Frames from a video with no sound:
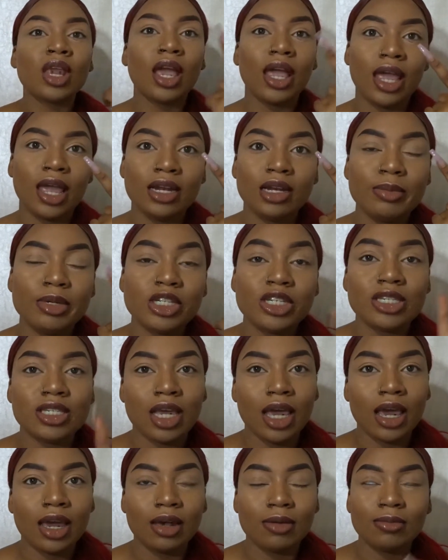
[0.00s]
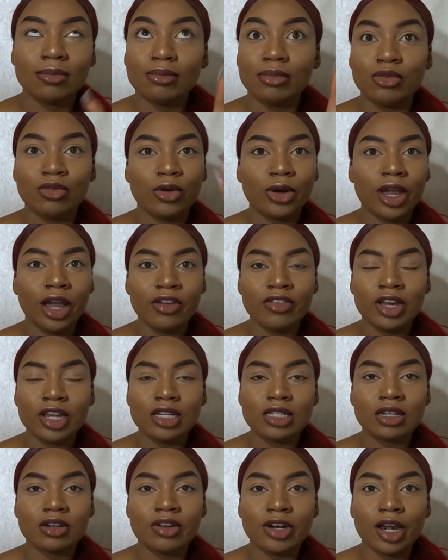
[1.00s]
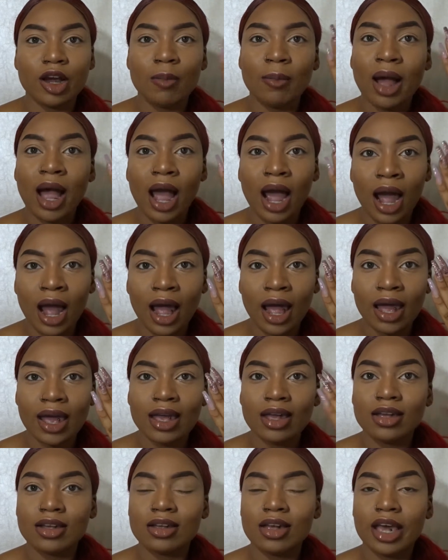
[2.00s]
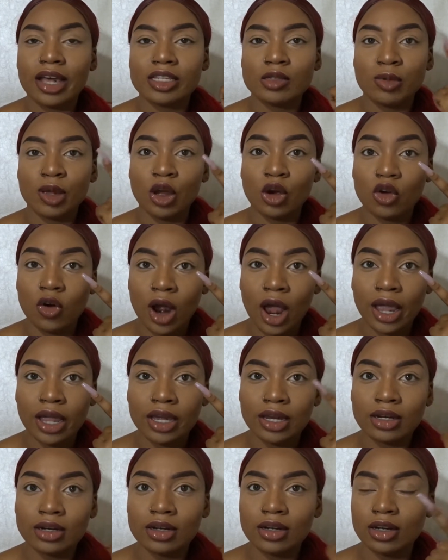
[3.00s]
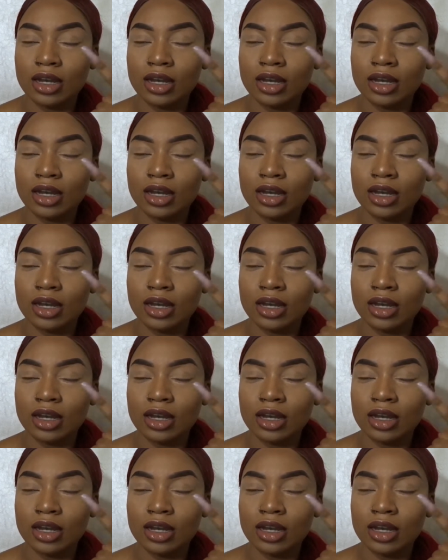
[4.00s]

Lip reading: And let me just say, before y'all even get into the video, my eye has been crying.